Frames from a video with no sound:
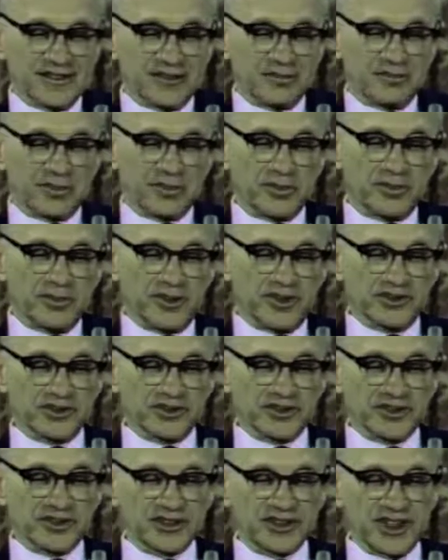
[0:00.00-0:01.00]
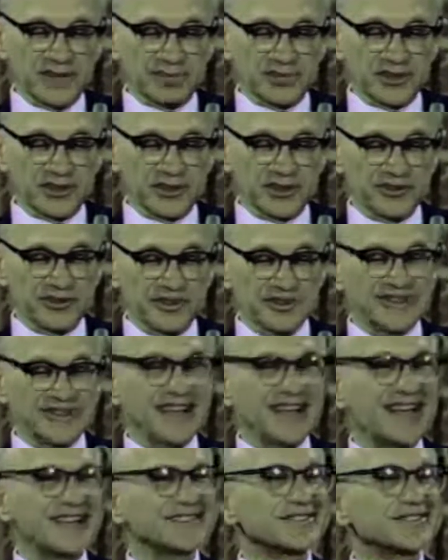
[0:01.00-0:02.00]
propose to substitute a
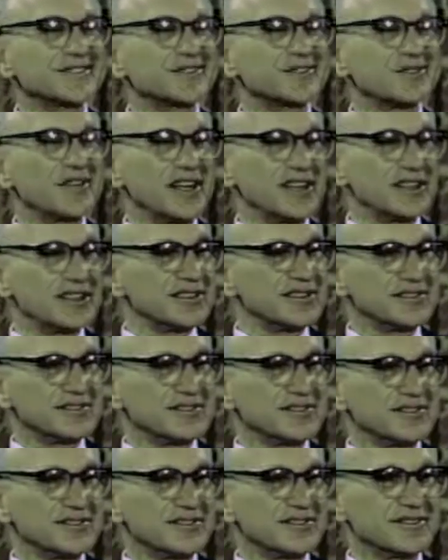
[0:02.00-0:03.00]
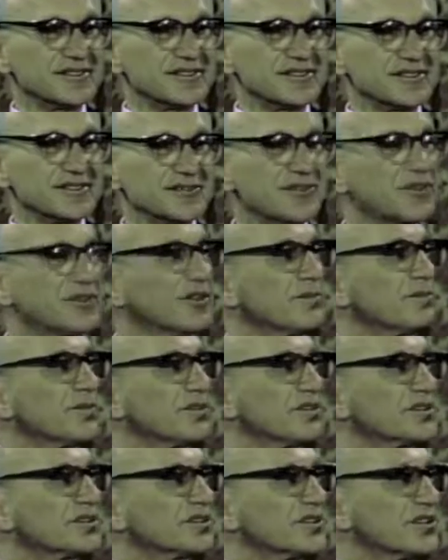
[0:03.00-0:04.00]
tax credit for a
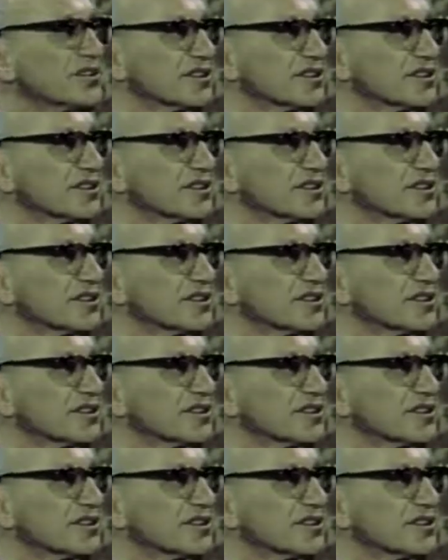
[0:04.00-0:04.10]
personal